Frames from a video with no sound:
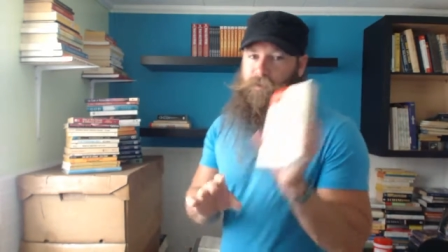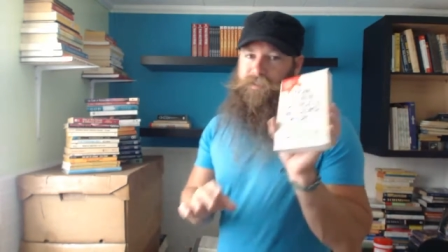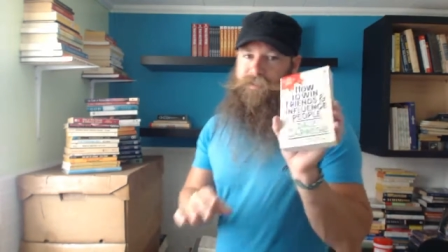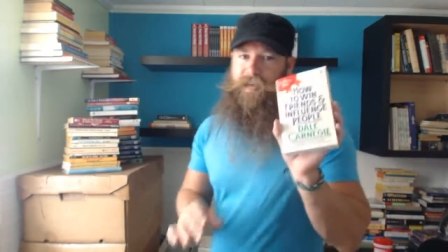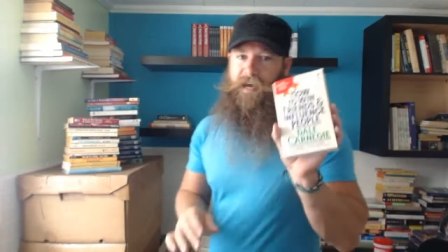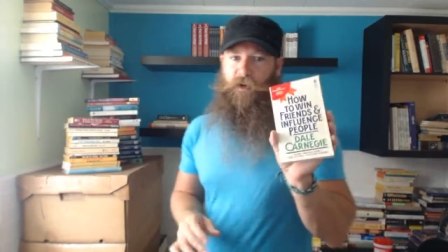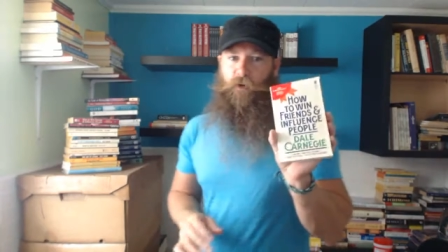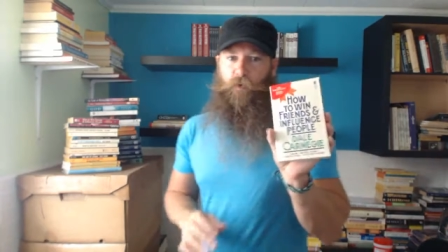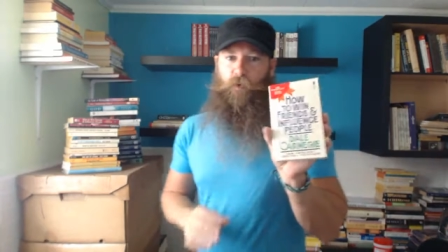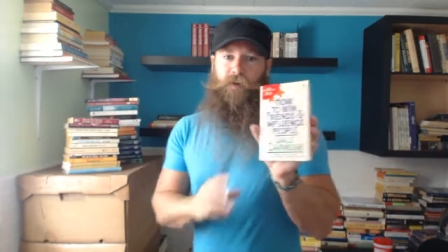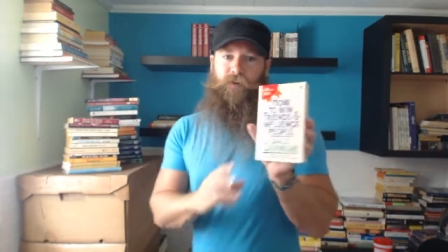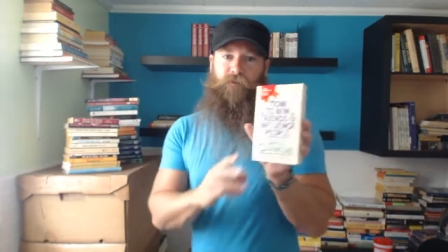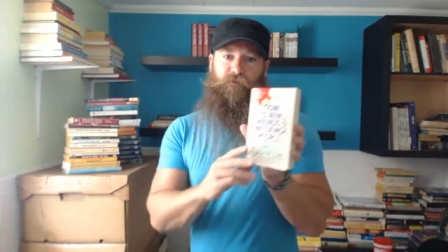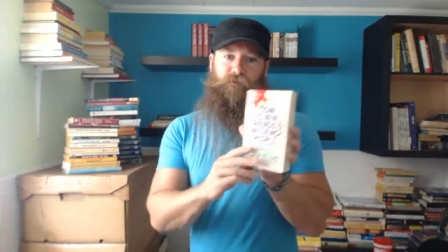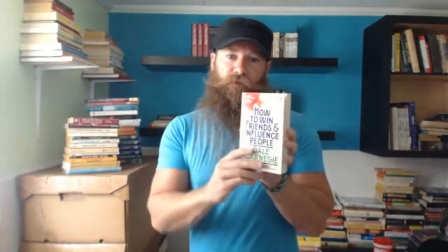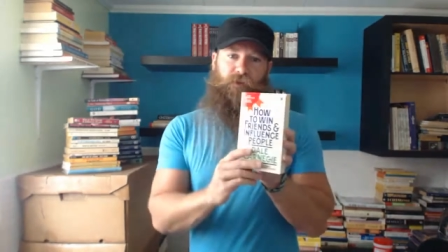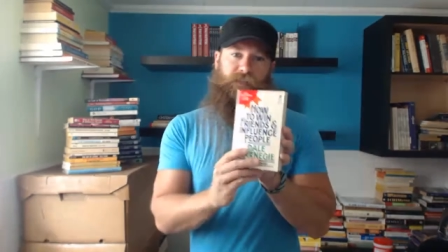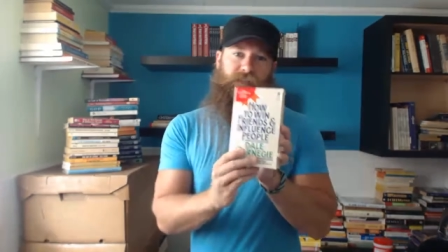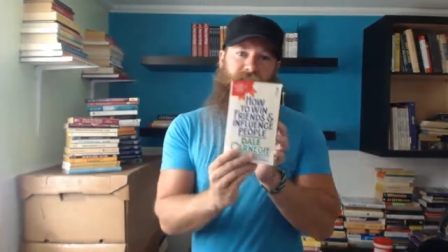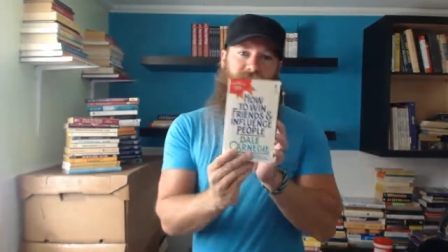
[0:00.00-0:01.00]
one is How to Win
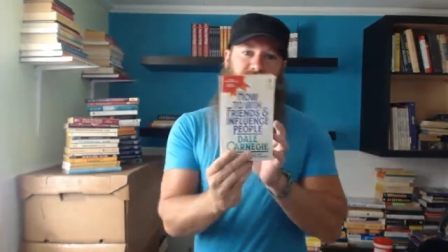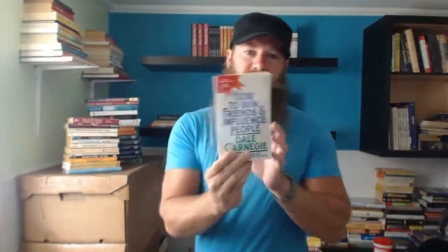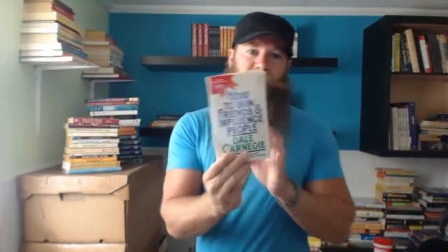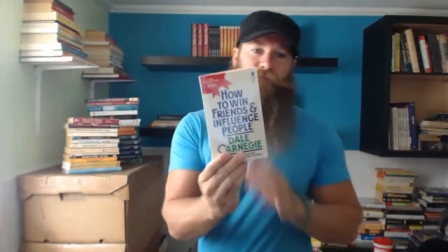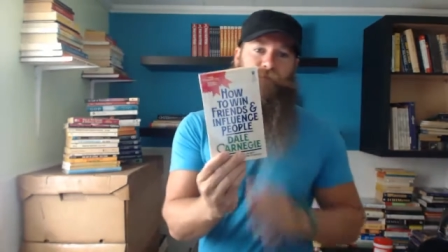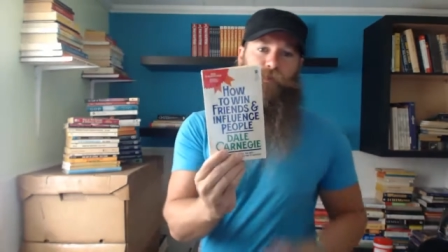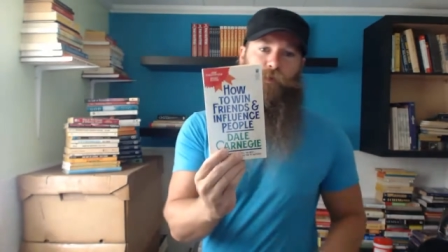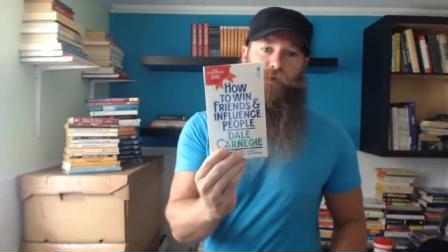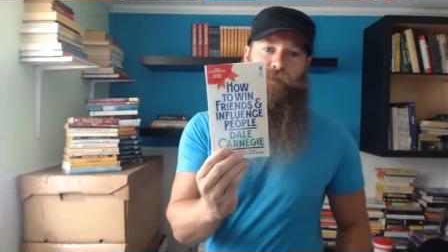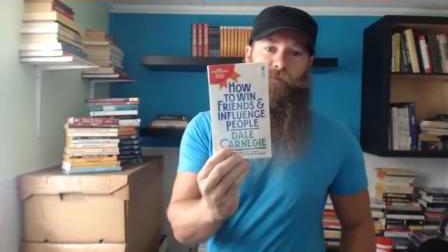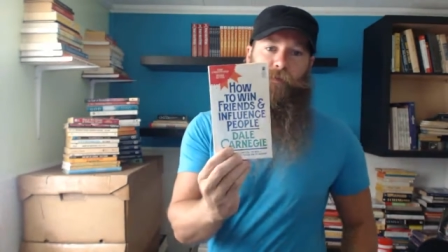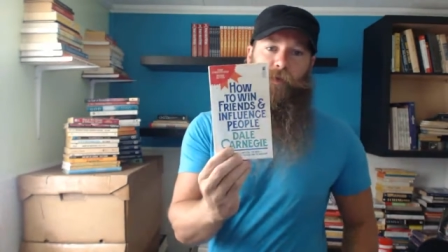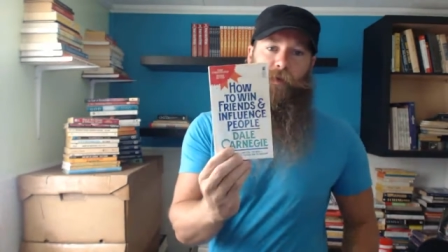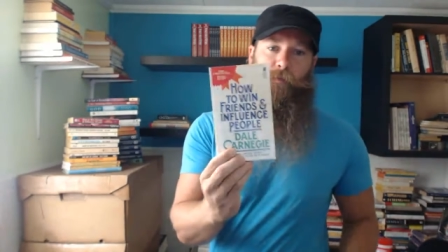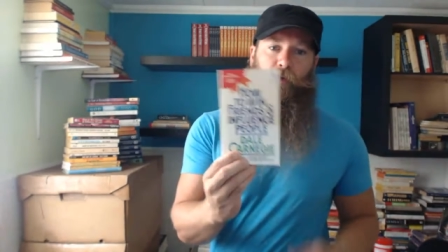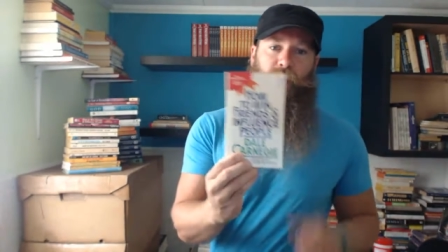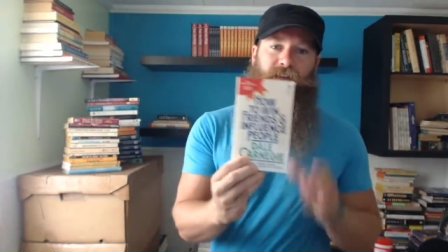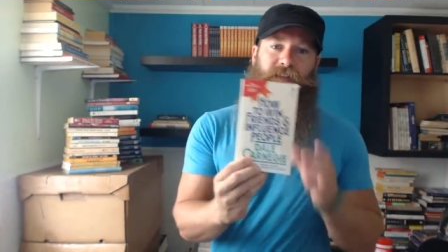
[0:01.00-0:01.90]
Friends and Influence People.